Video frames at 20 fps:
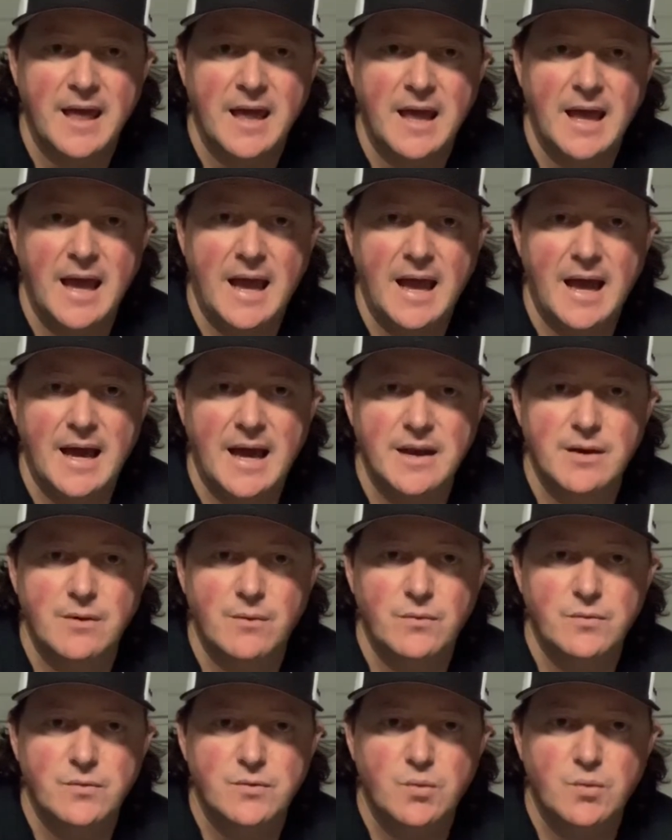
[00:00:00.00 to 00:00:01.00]
And
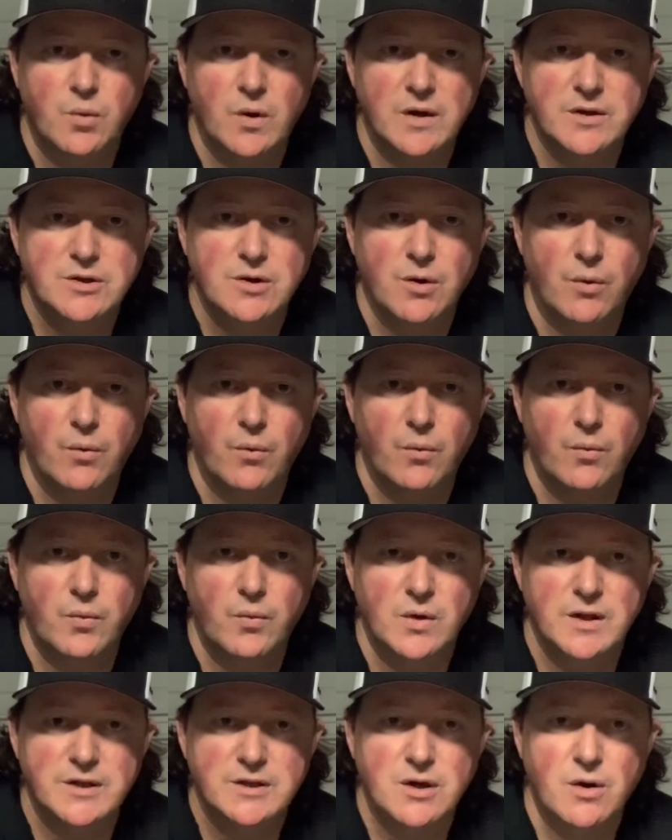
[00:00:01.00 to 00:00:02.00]
so
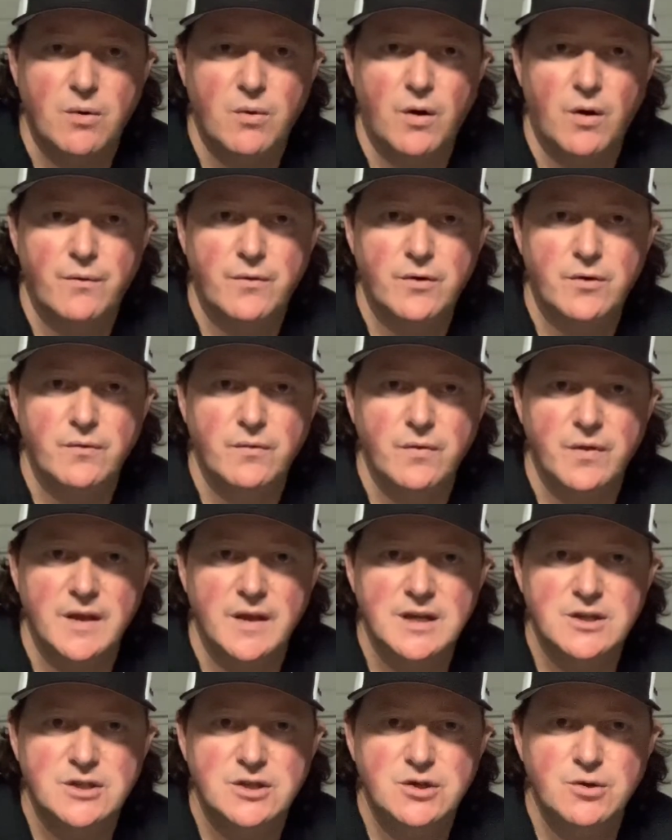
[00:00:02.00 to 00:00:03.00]
let's go over
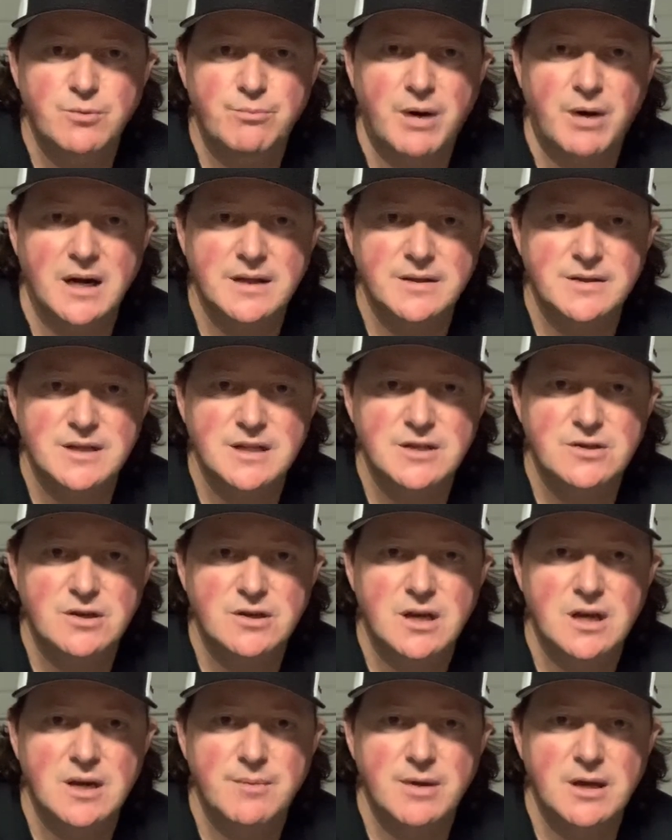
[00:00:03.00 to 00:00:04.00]
these two buttons. These are
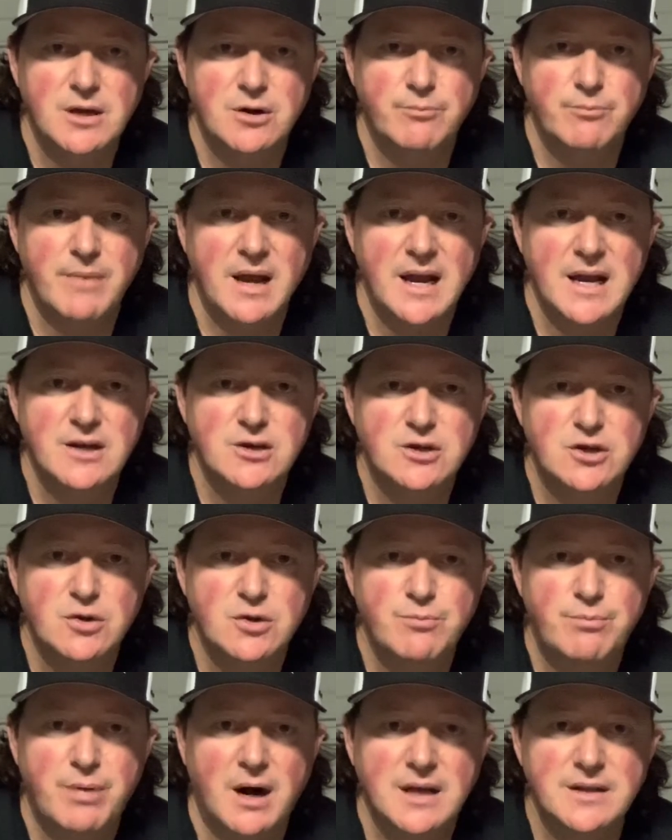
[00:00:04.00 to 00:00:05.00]
going to be your main two
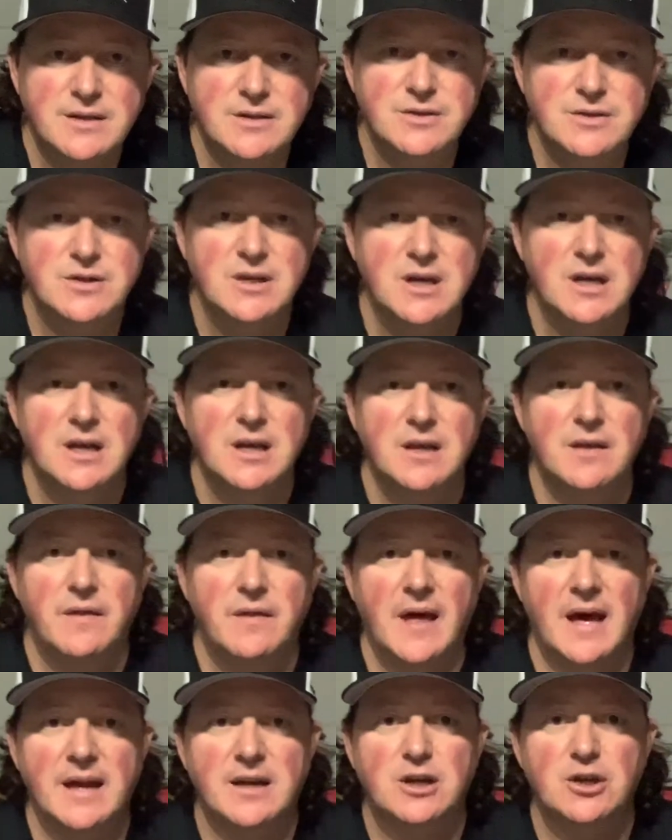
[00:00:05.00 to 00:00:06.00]
buttons
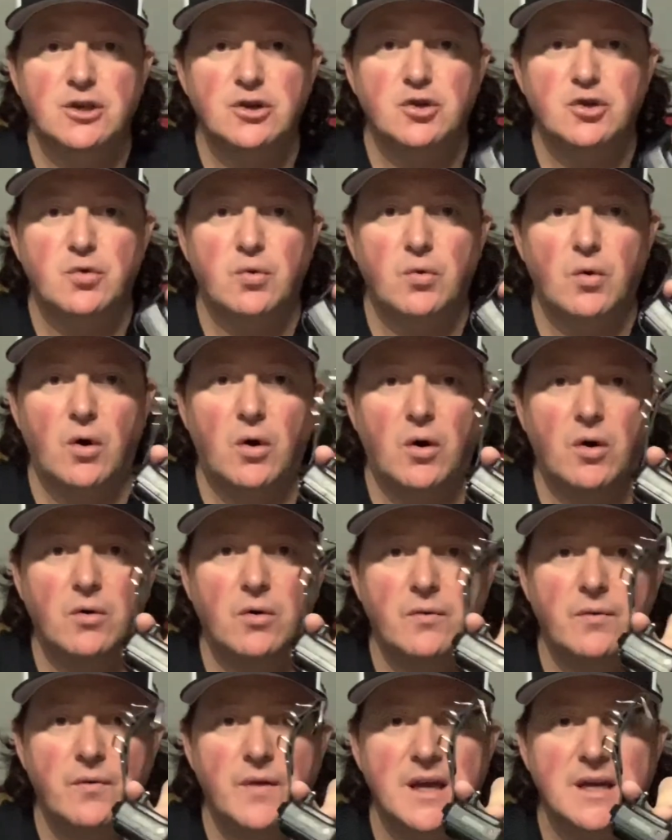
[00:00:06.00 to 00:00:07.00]
that
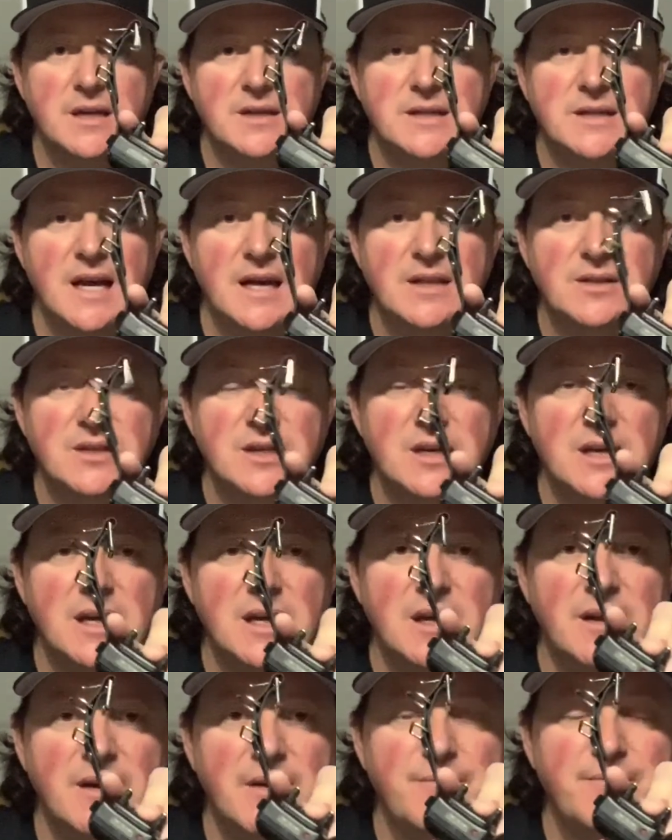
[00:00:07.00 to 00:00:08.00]
control the
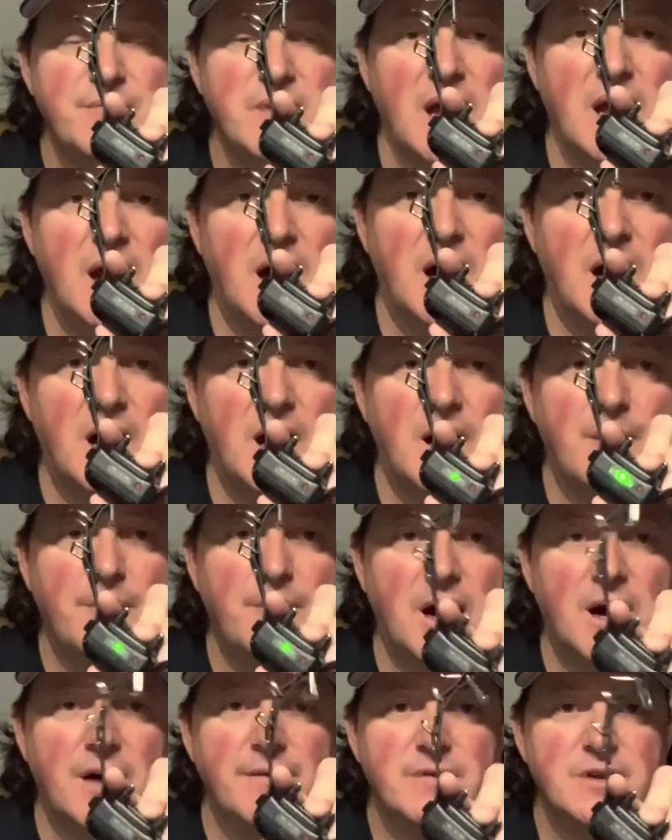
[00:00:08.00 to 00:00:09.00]
intensity
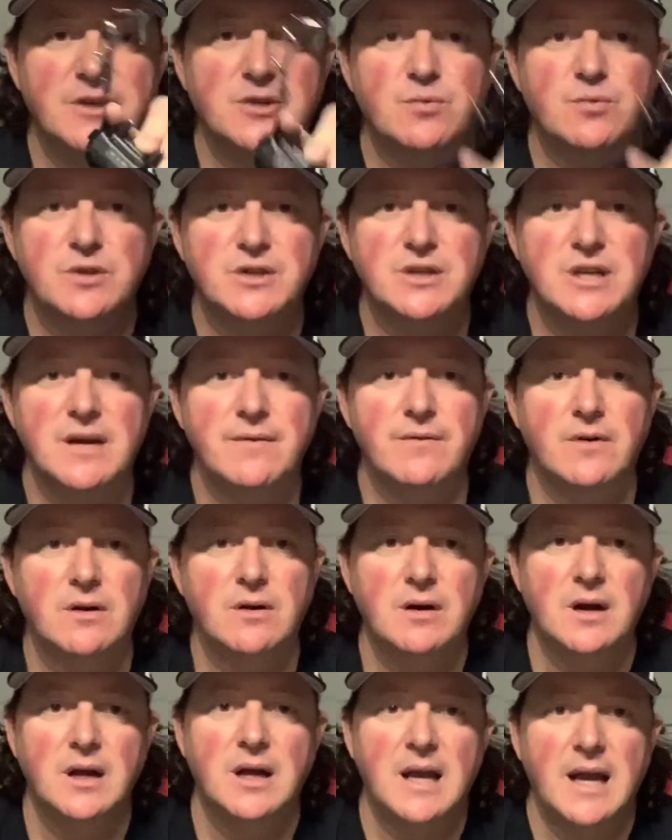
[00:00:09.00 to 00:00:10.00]
of this
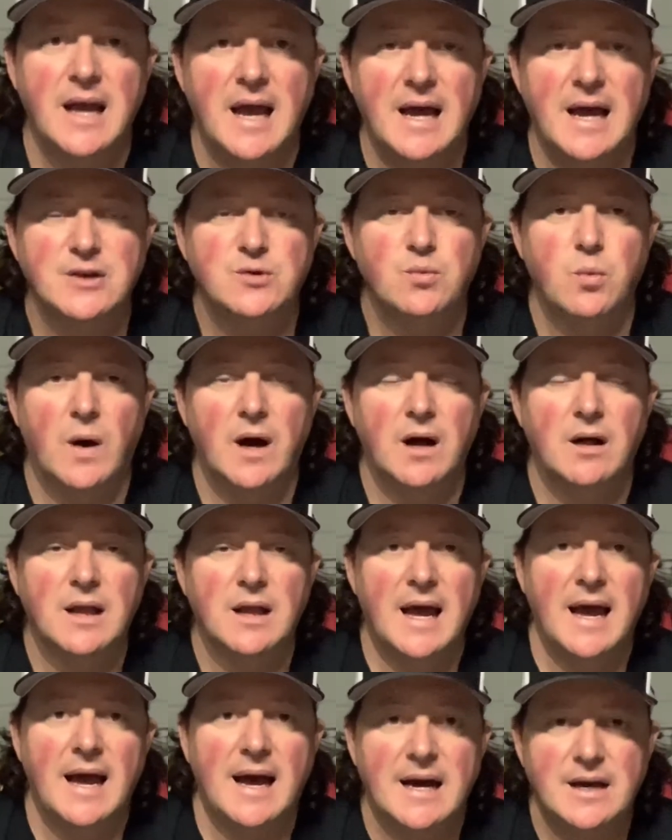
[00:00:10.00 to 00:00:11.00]
receiver, as well
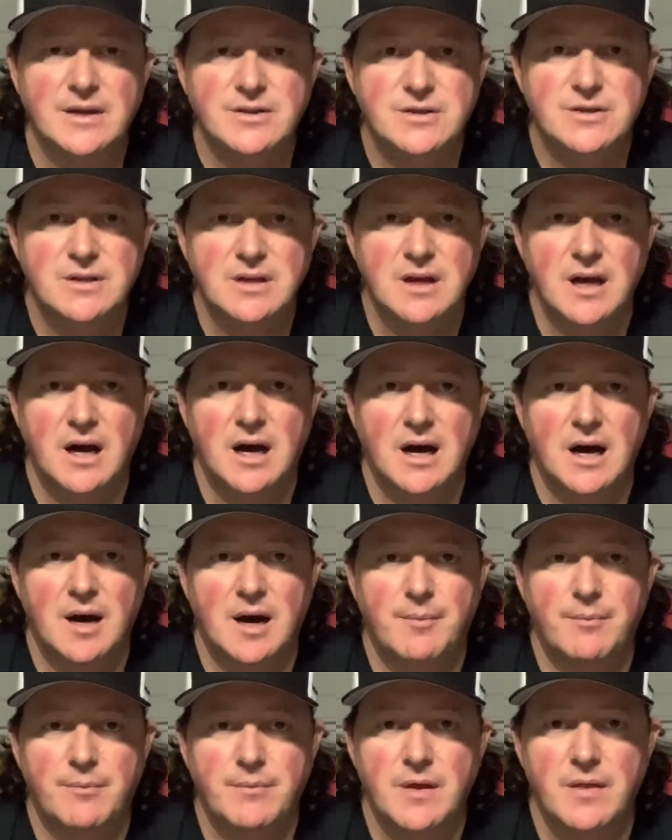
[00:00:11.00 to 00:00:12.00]
as
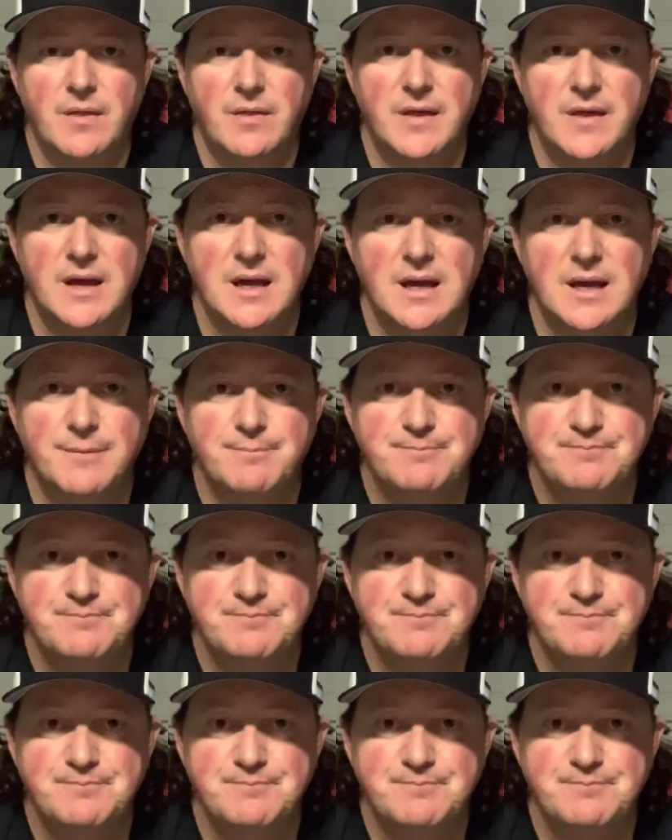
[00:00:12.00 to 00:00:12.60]
the